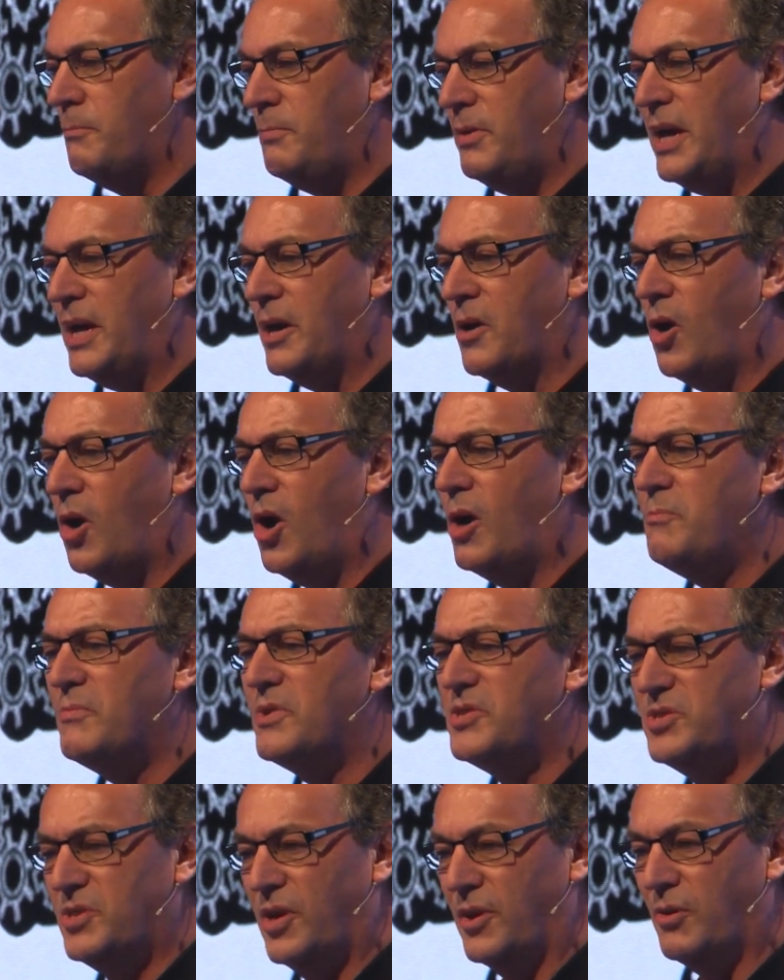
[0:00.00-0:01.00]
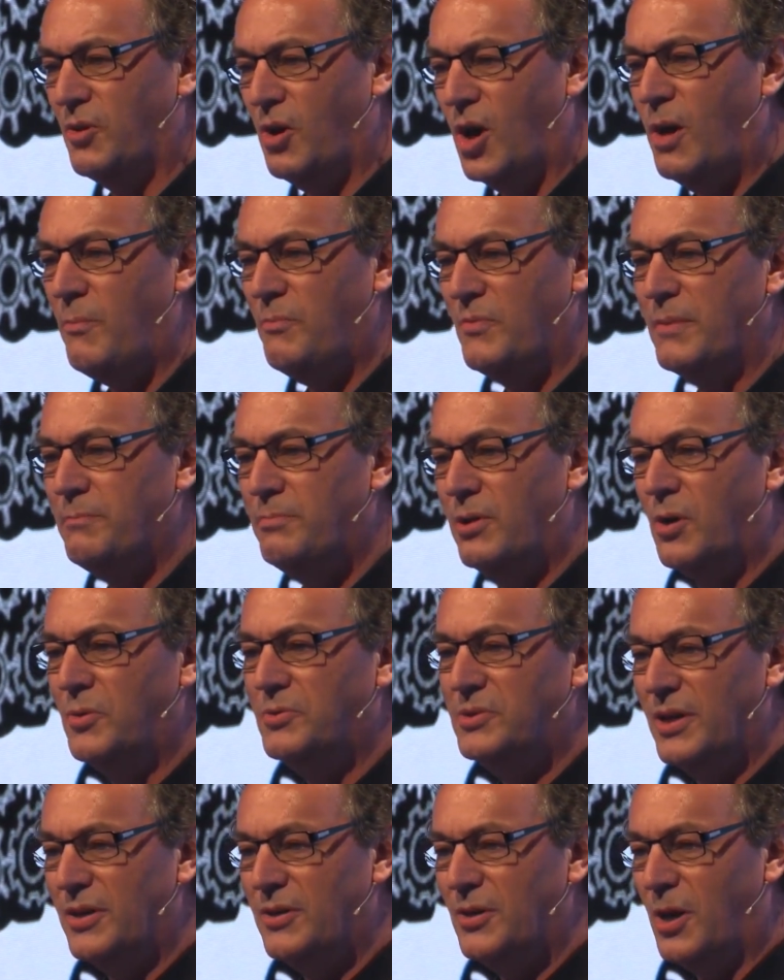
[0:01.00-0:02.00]
Being omniscient,
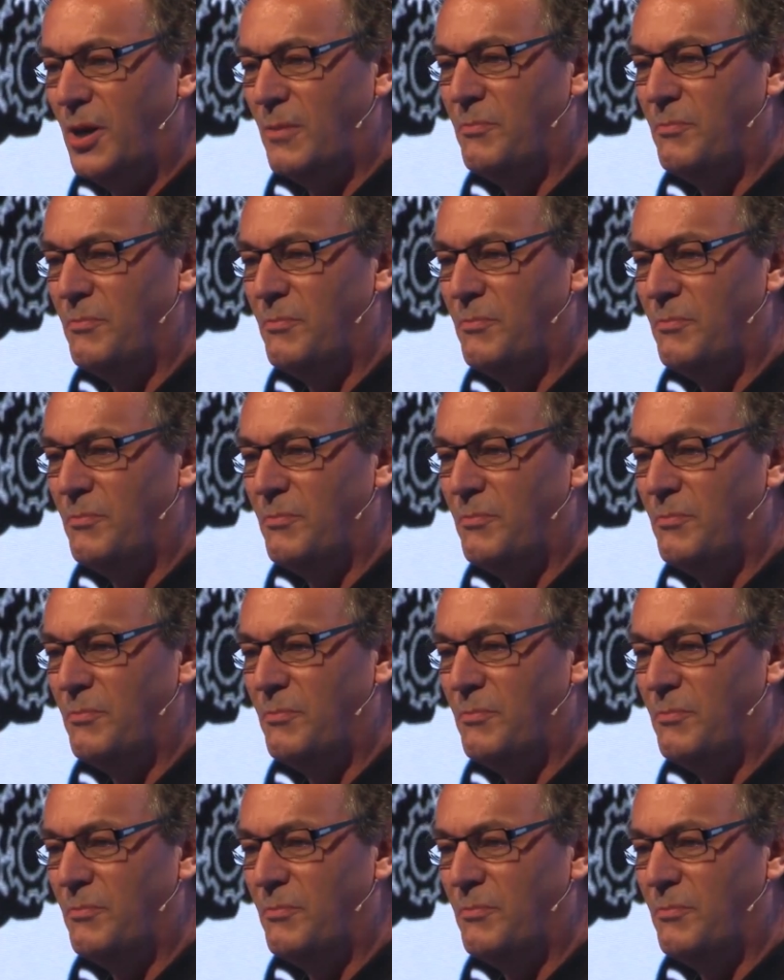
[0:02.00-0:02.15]
omnipotent,